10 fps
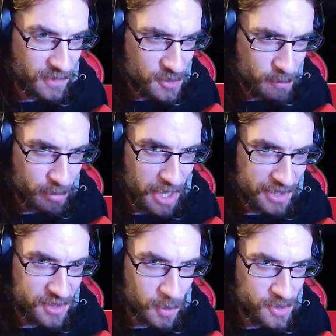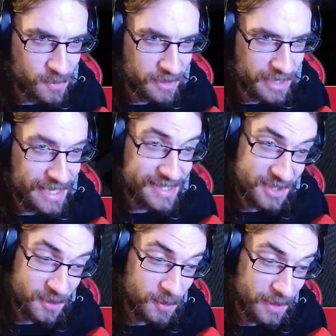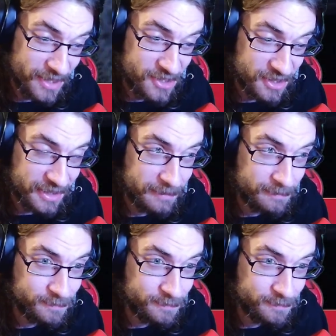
You just block doors with... That's cool, actually.